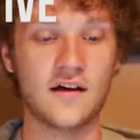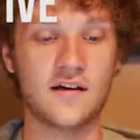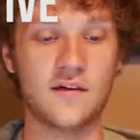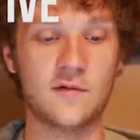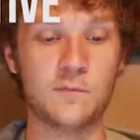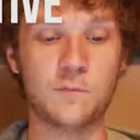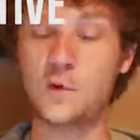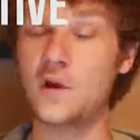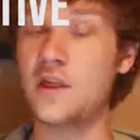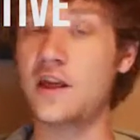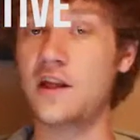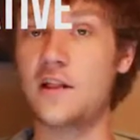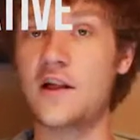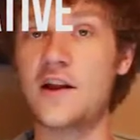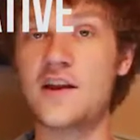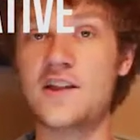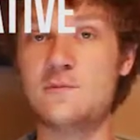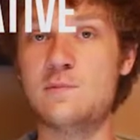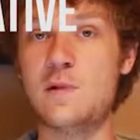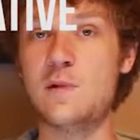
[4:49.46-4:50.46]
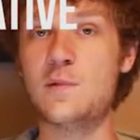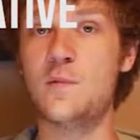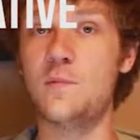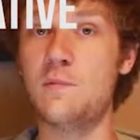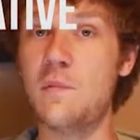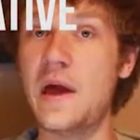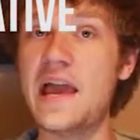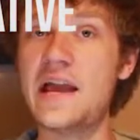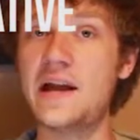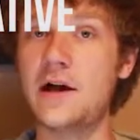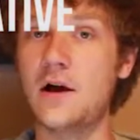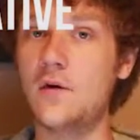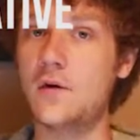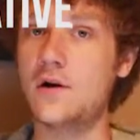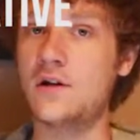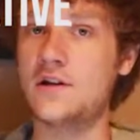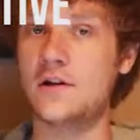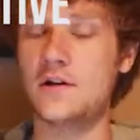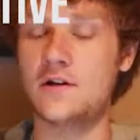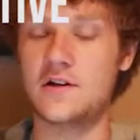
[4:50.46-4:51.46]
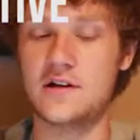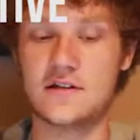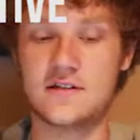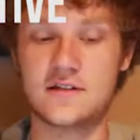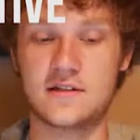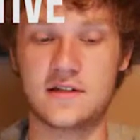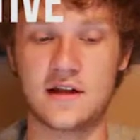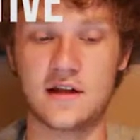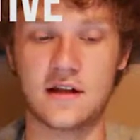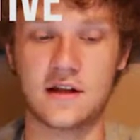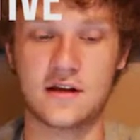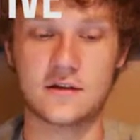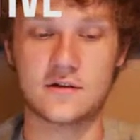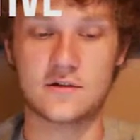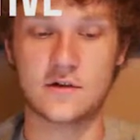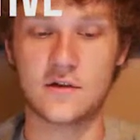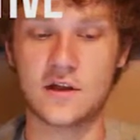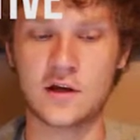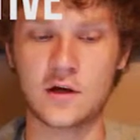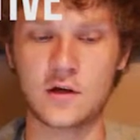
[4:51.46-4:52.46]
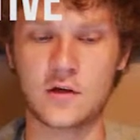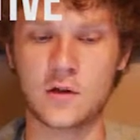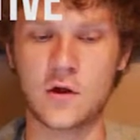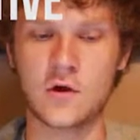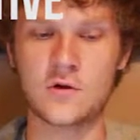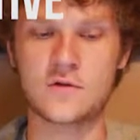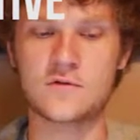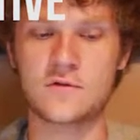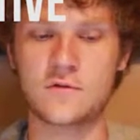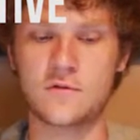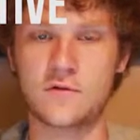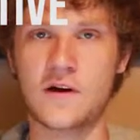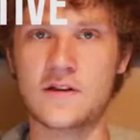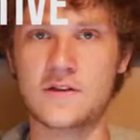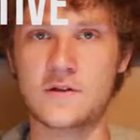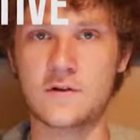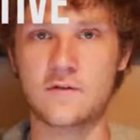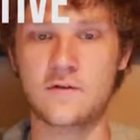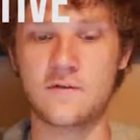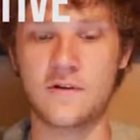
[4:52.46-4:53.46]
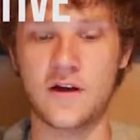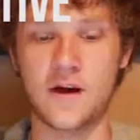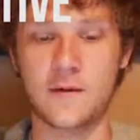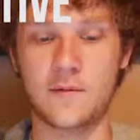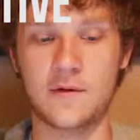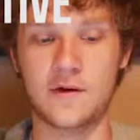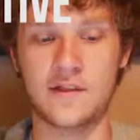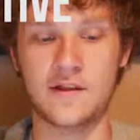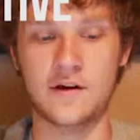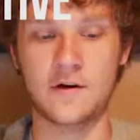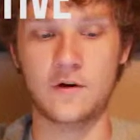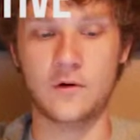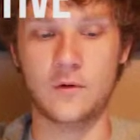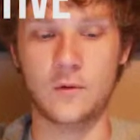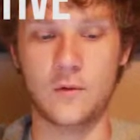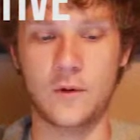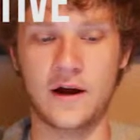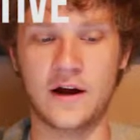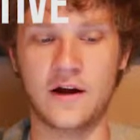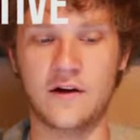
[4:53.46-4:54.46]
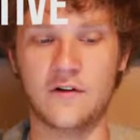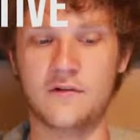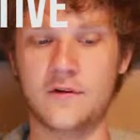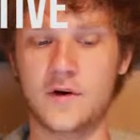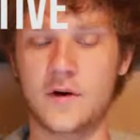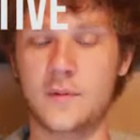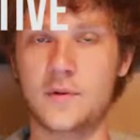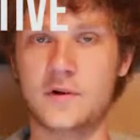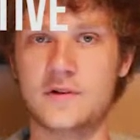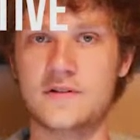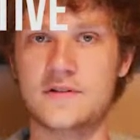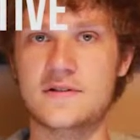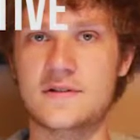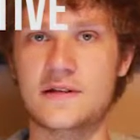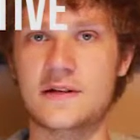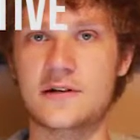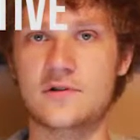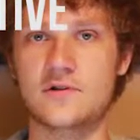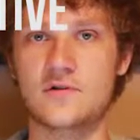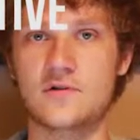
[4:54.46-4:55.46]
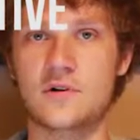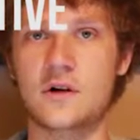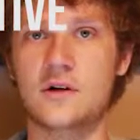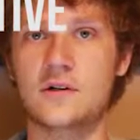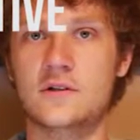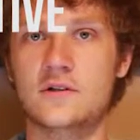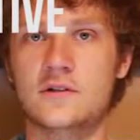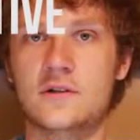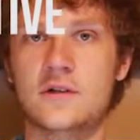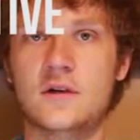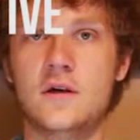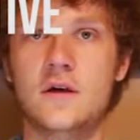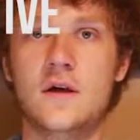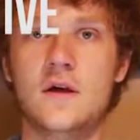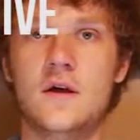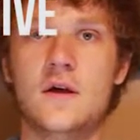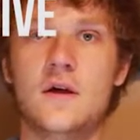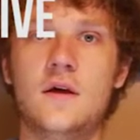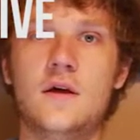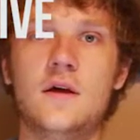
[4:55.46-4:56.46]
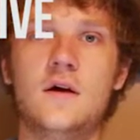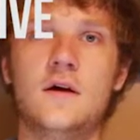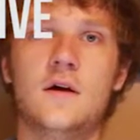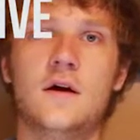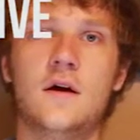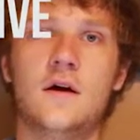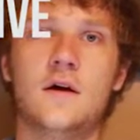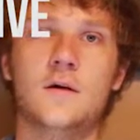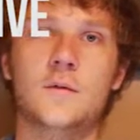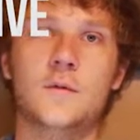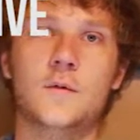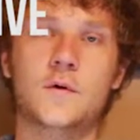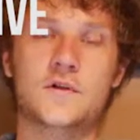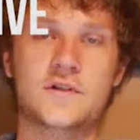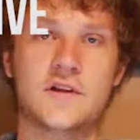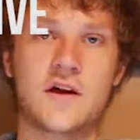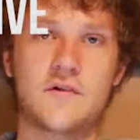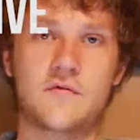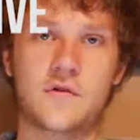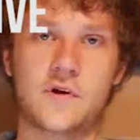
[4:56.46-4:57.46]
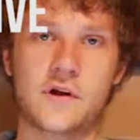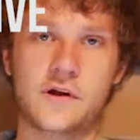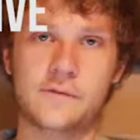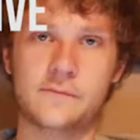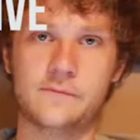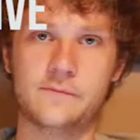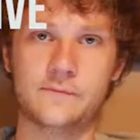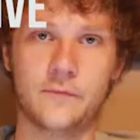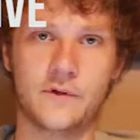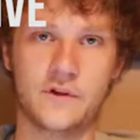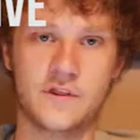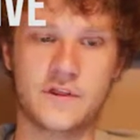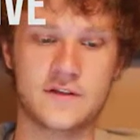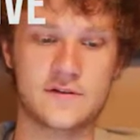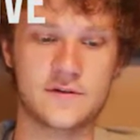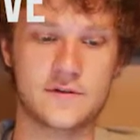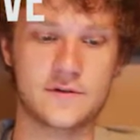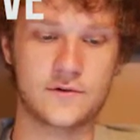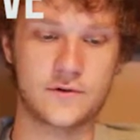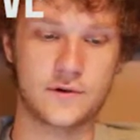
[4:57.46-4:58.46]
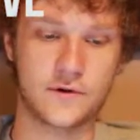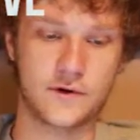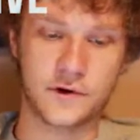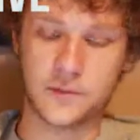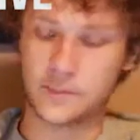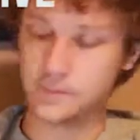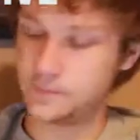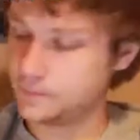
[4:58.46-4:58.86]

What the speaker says: Really, a lot of these people may go unnoticed, and it's only close friends or family that are aware of a person's inner struggles or suffering with this disorder.